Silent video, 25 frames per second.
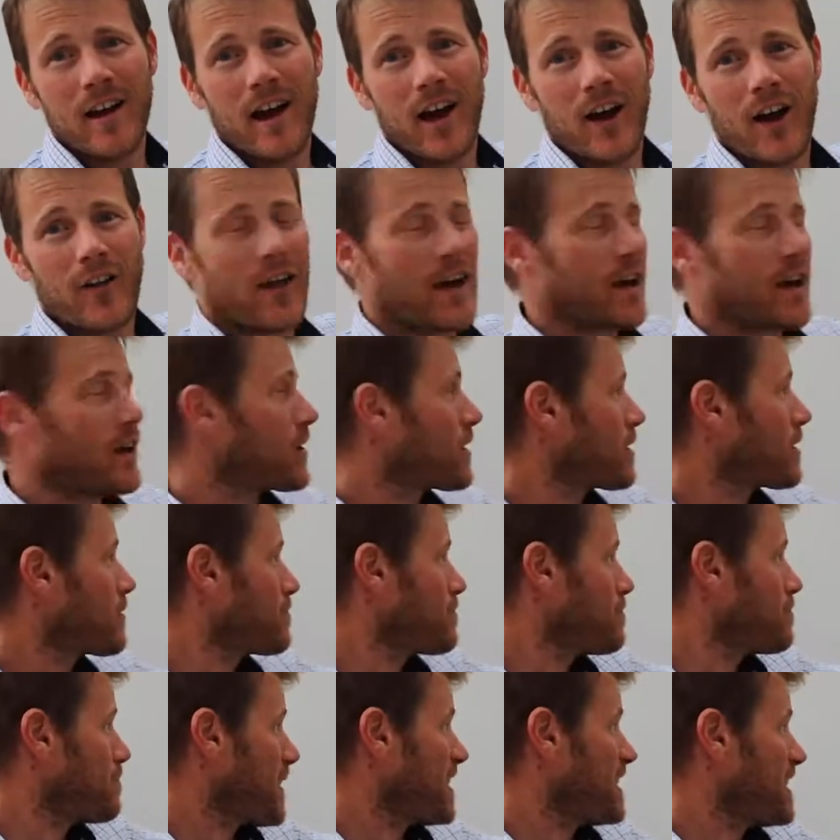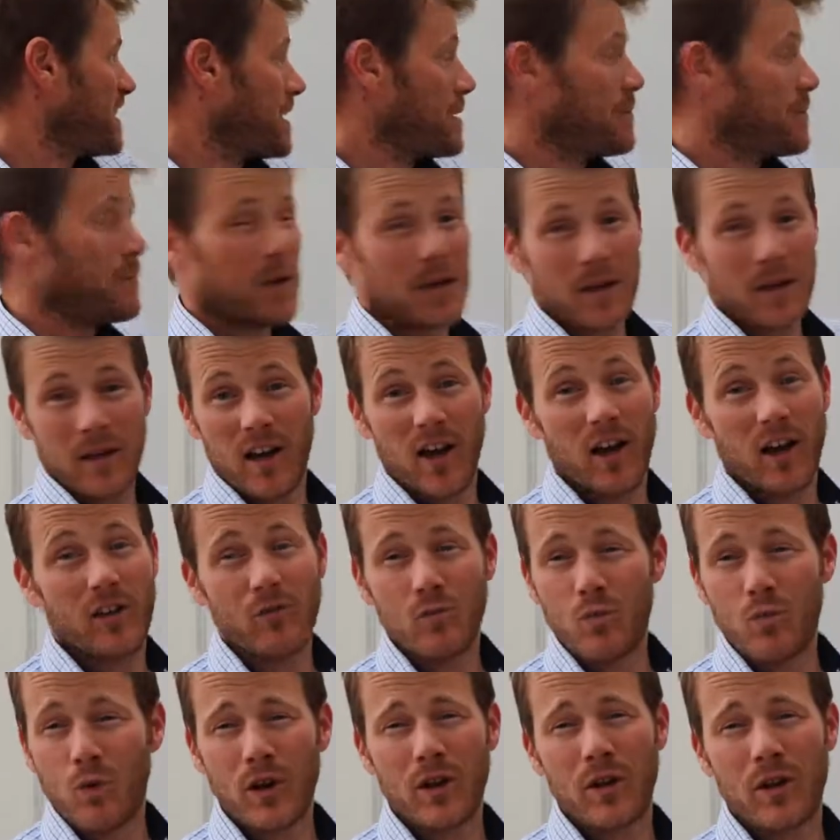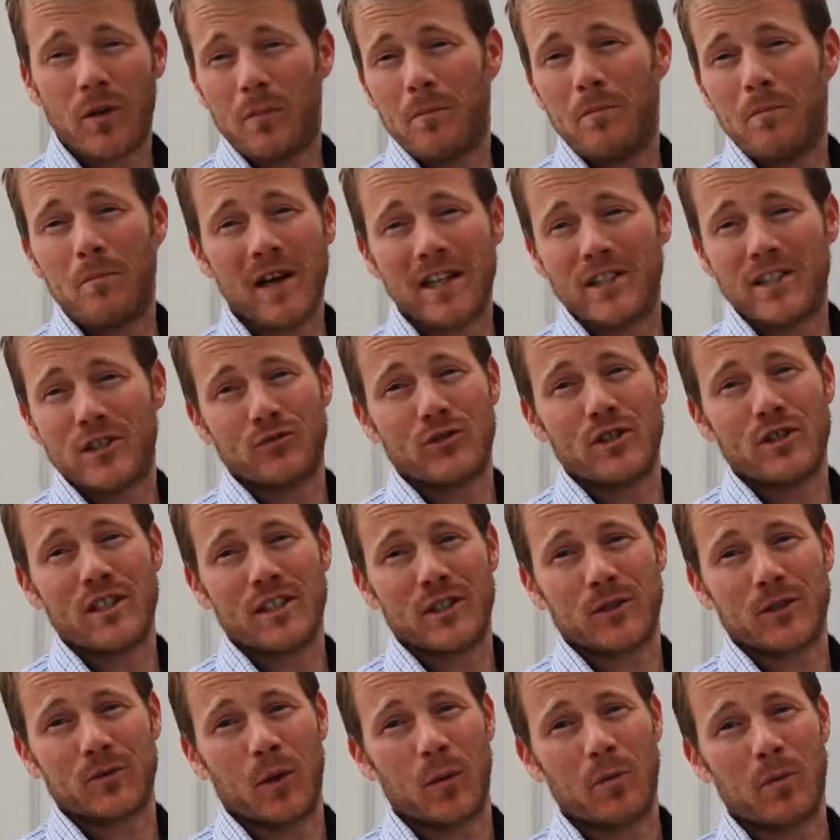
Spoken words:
and that basically one of the major reasons why